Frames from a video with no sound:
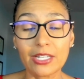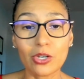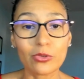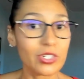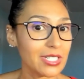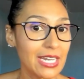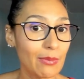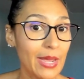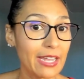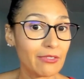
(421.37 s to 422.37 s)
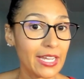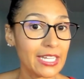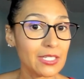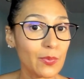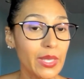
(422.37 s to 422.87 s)
don't just take my
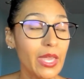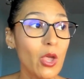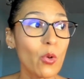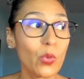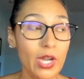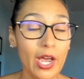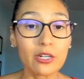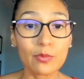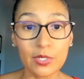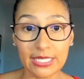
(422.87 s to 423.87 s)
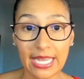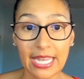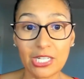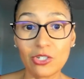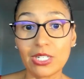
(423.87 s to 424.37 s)
advice. But
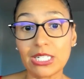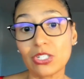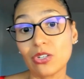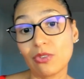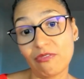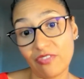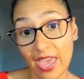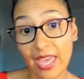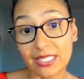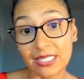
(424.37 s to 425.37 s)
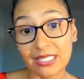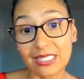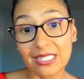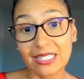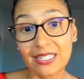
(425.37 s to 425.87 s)
100% you need to
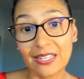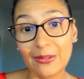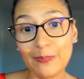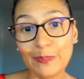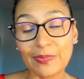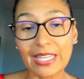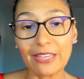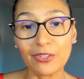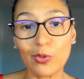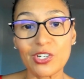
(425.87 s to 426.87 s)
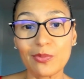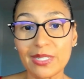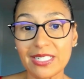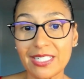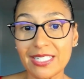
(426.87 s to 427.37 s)
invest if you want your
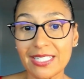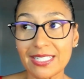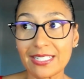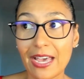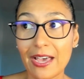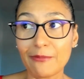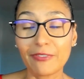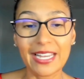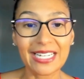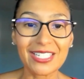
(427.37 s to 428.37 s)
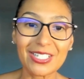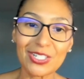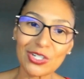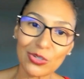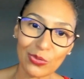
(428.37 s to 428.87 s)
business's
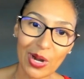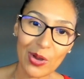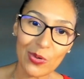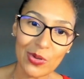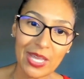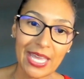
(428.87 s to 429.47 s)
finances to grow.